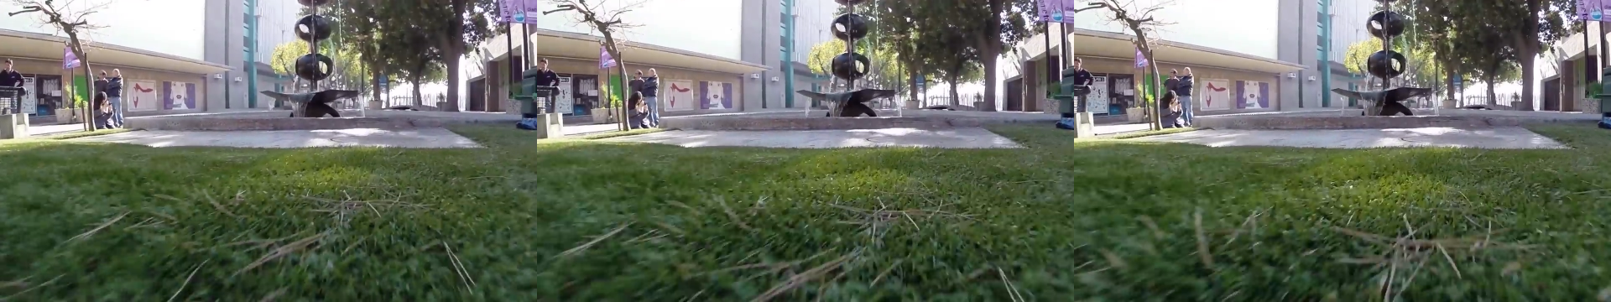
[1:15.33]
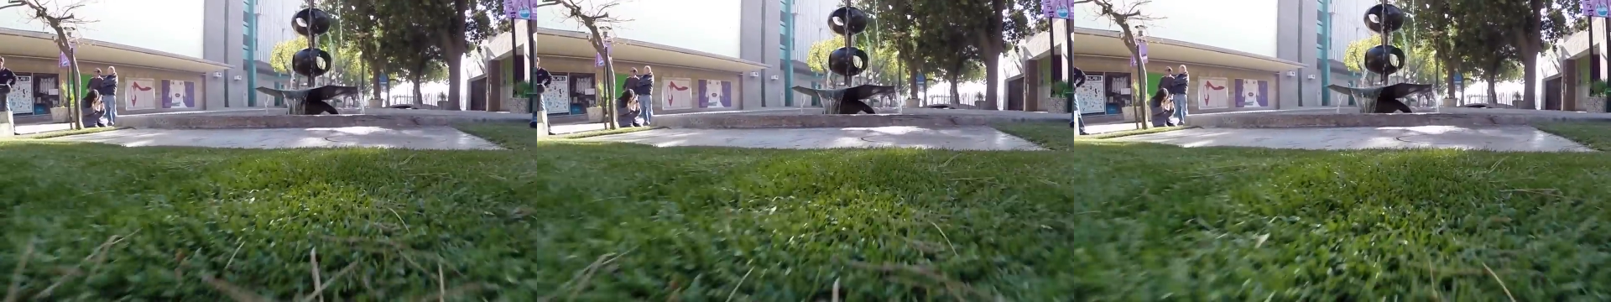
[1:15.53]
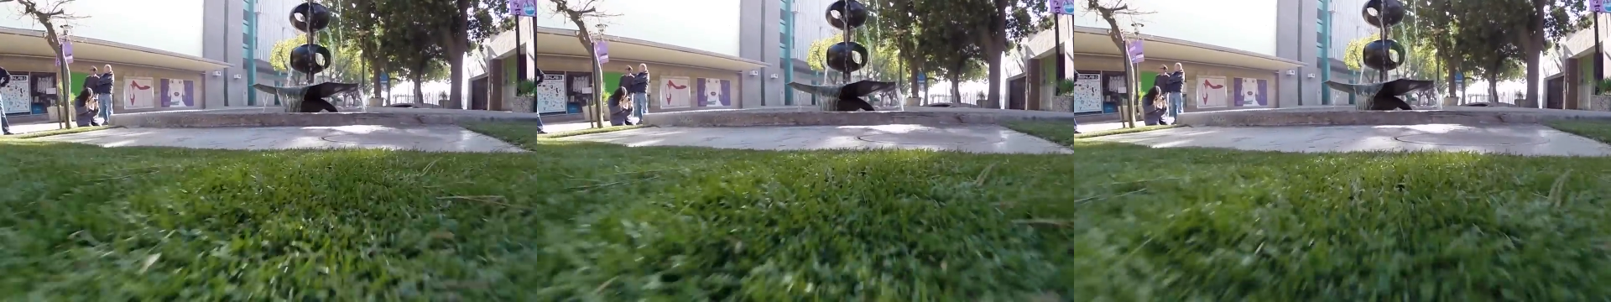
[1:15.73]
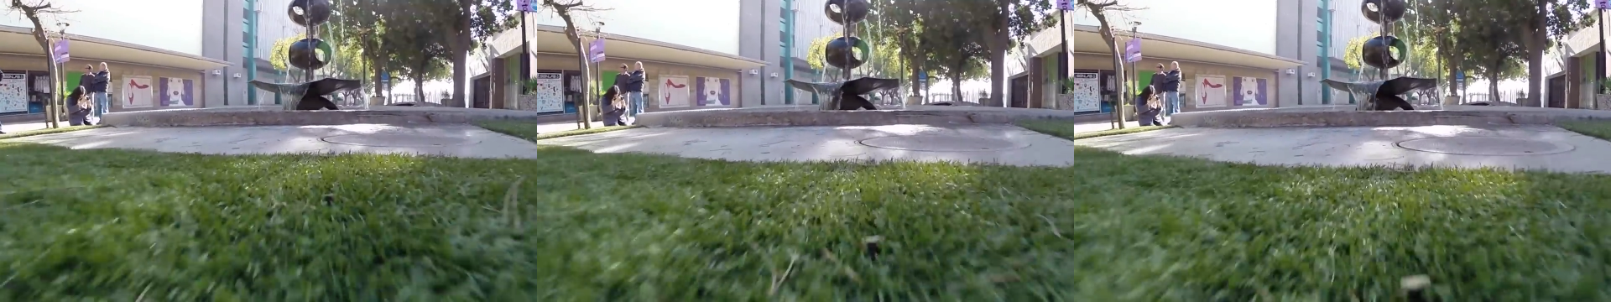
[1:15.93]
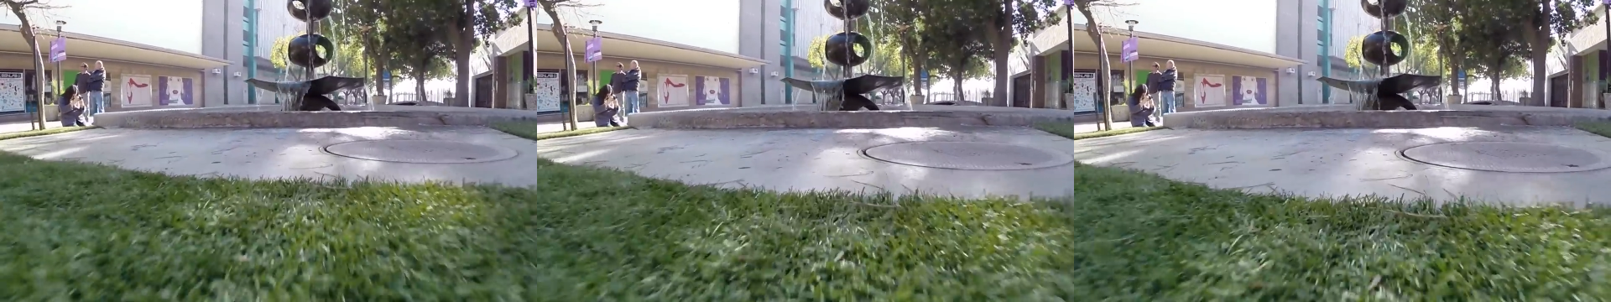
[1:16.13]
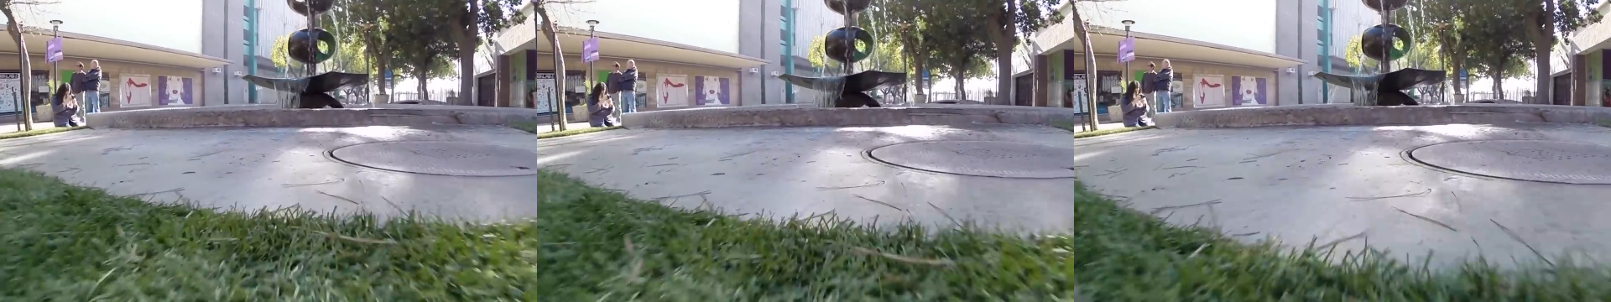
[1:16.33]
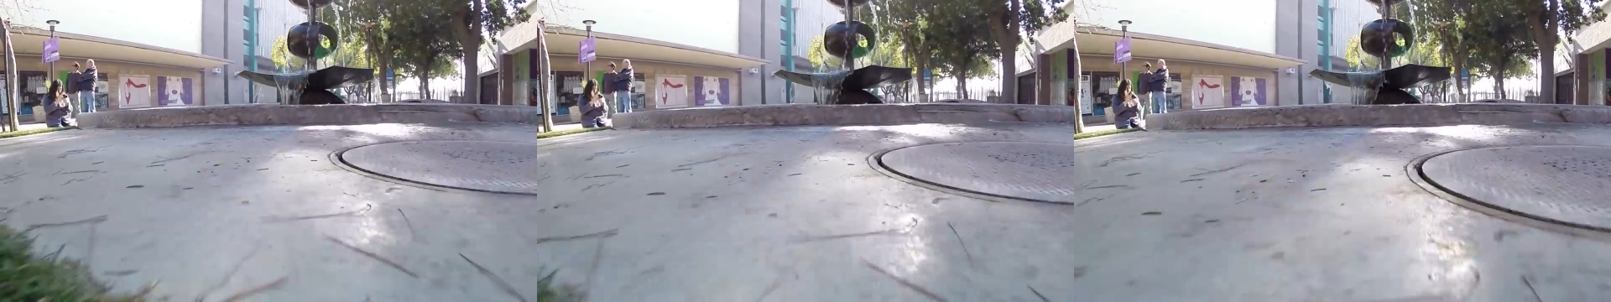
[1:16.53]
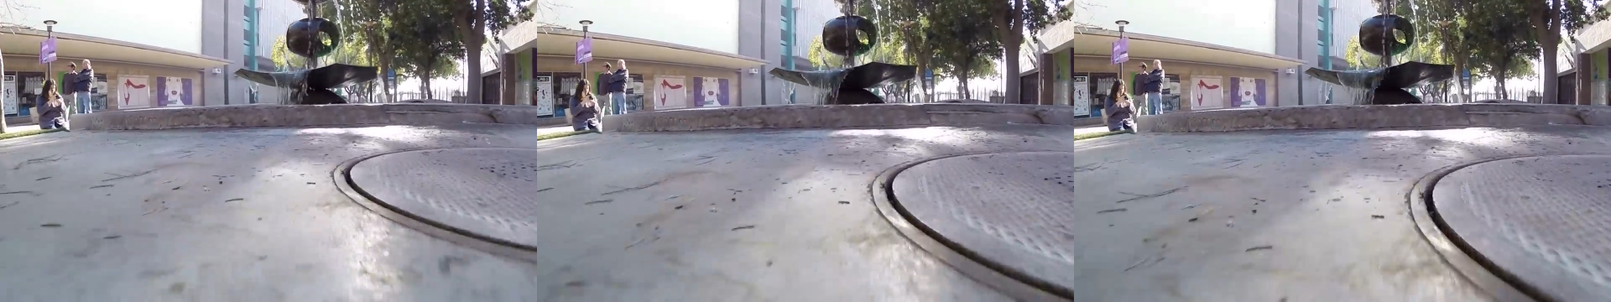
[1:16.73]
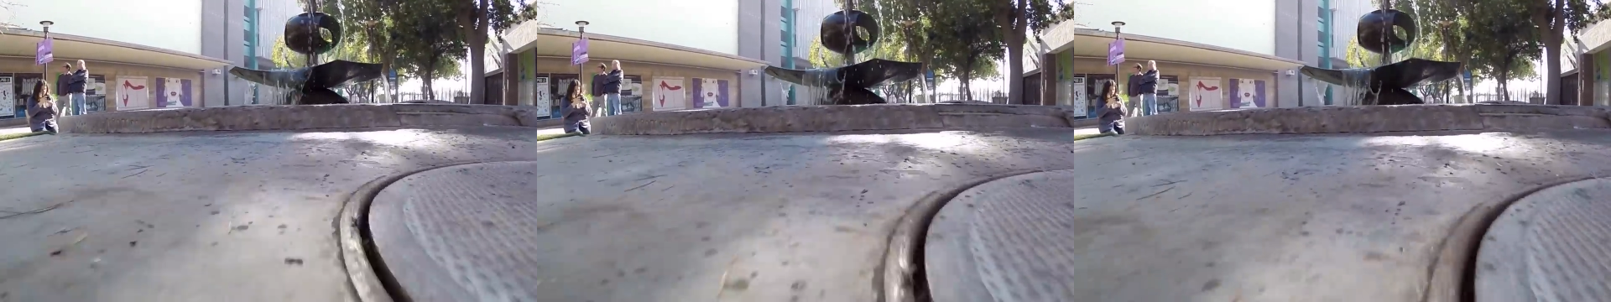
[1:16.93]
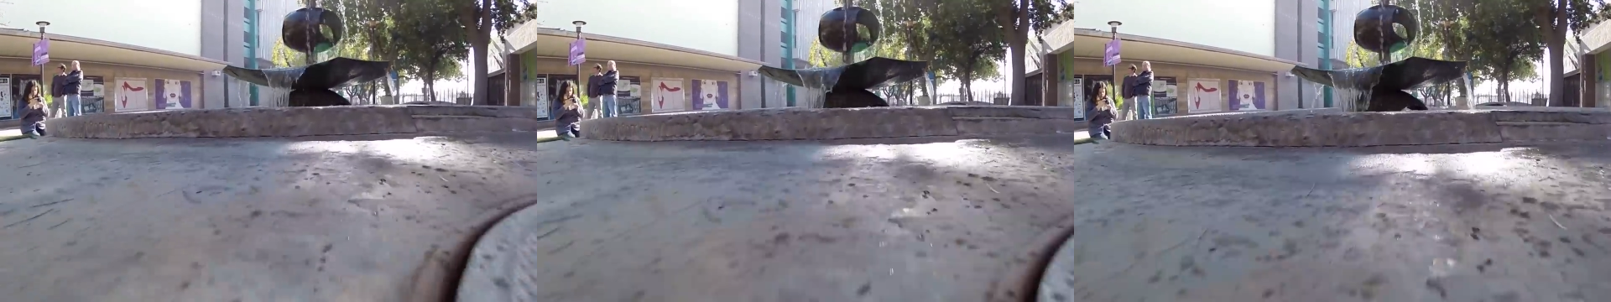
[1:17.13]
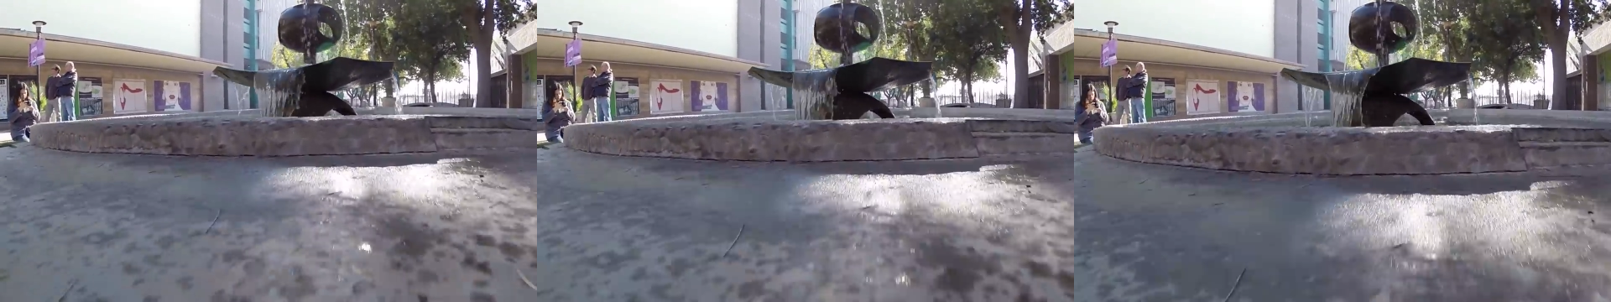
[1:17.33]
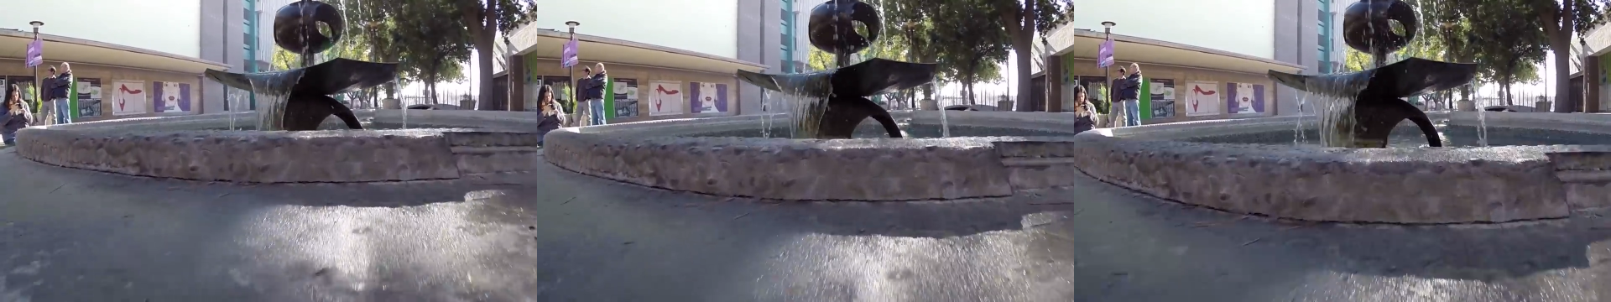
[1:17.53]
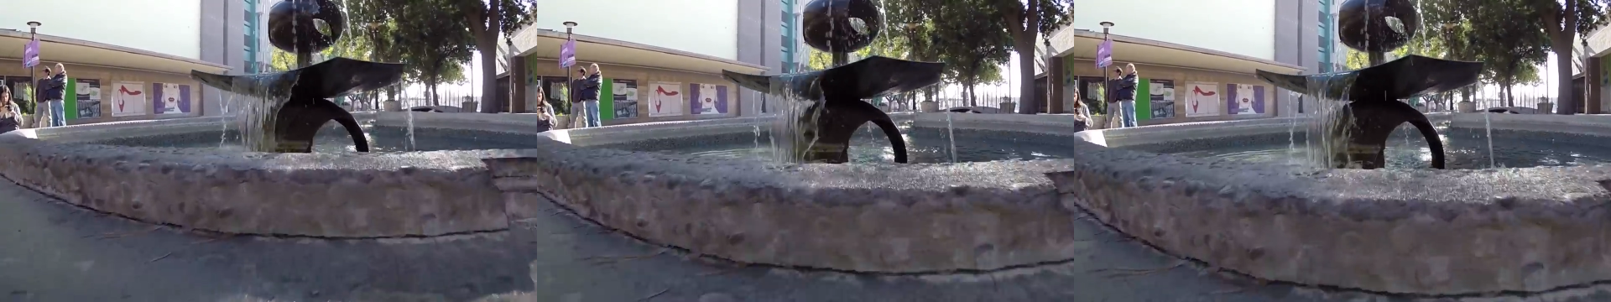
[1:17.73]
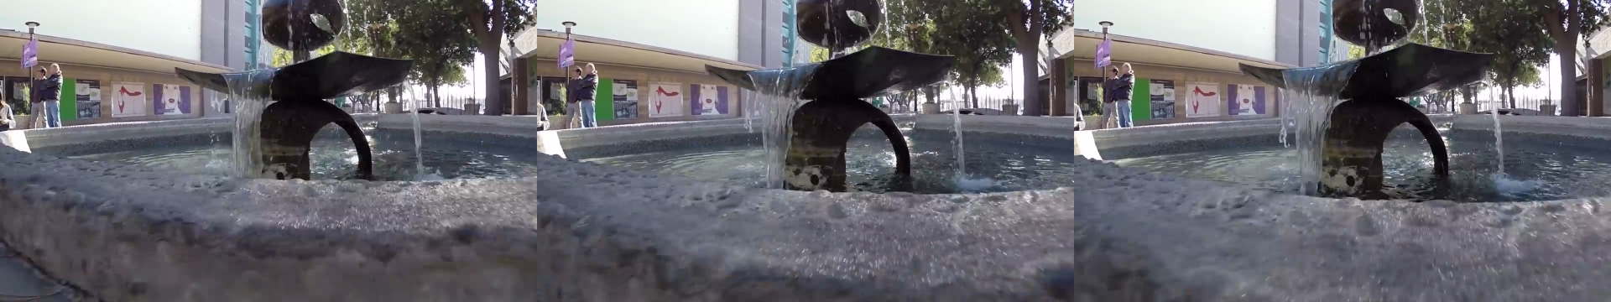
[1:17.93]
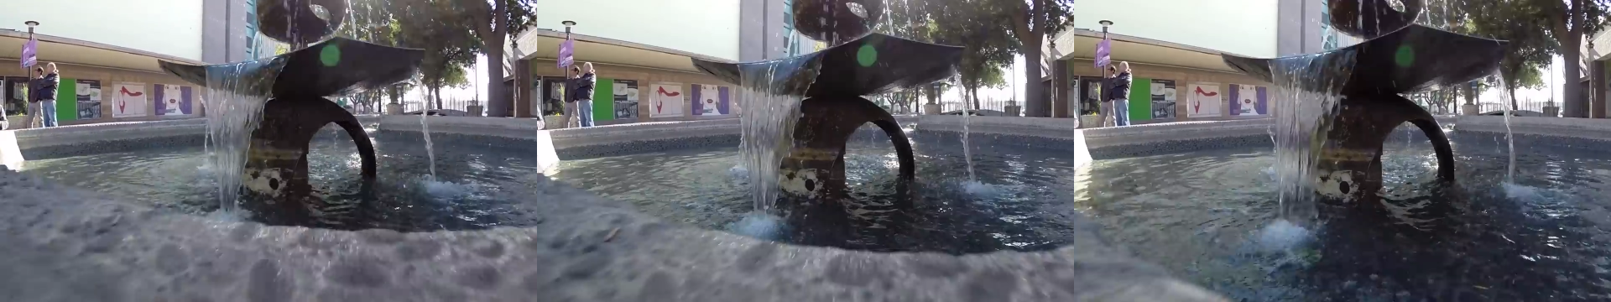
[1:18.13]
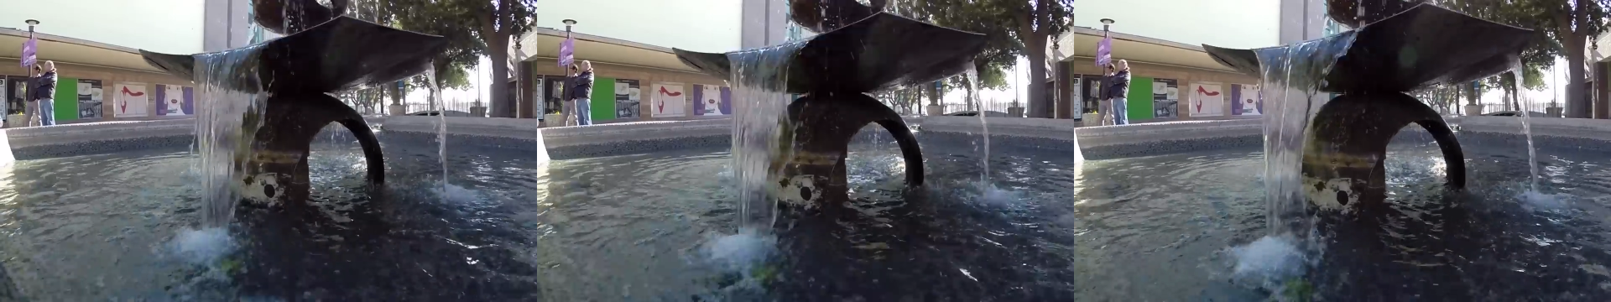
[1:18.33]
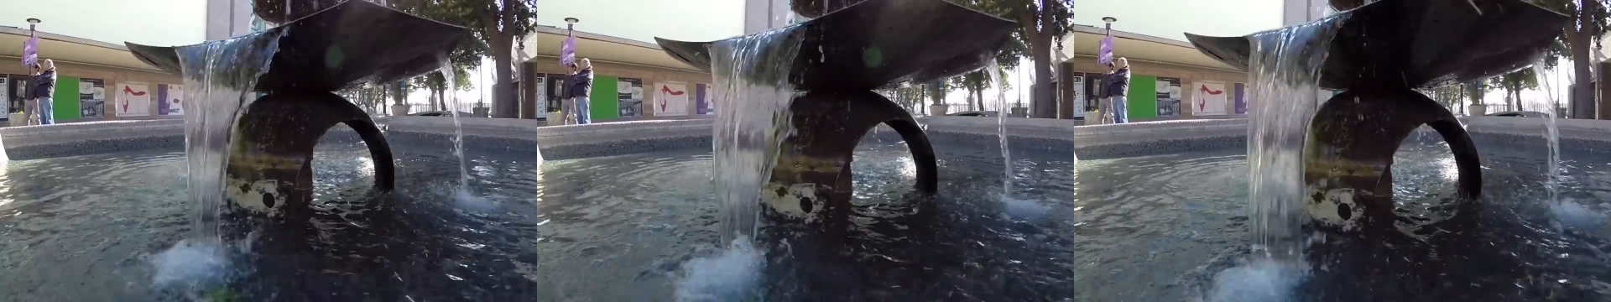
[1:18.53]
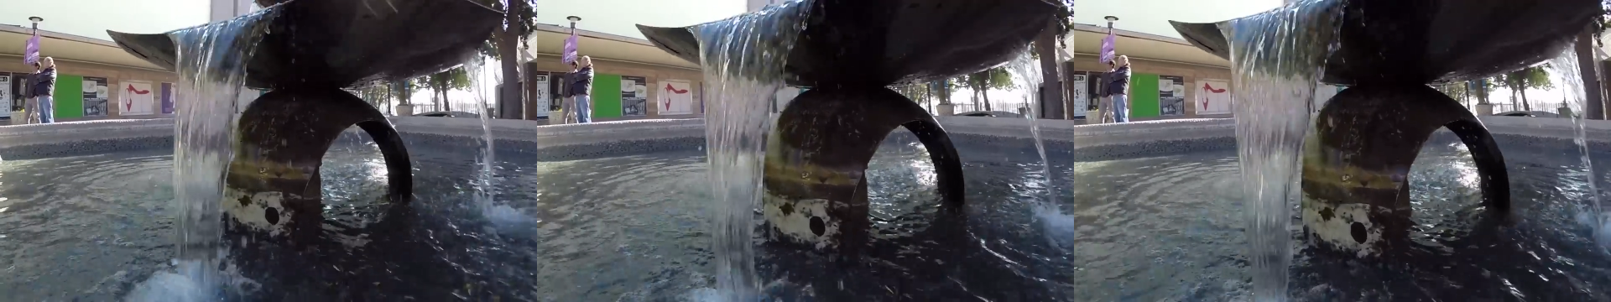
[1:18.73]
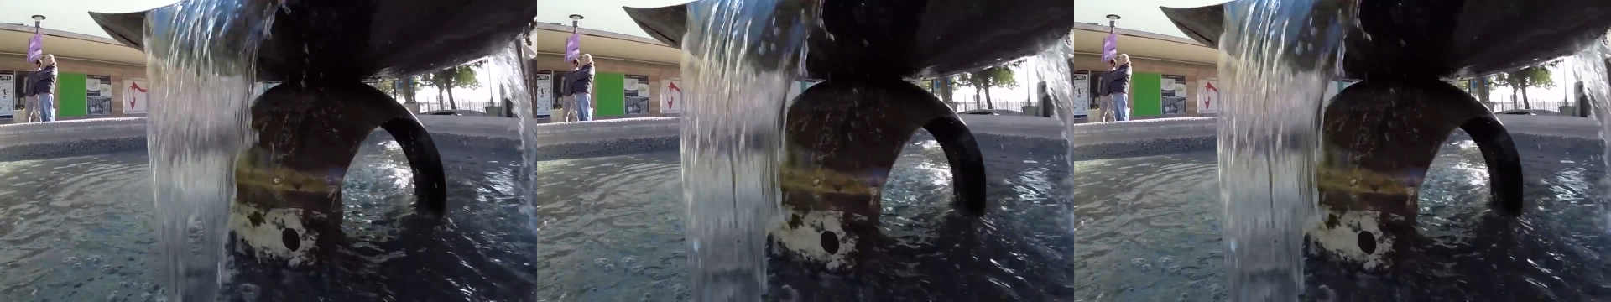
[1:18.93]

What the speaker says: No face is visible, so there are no lips to read.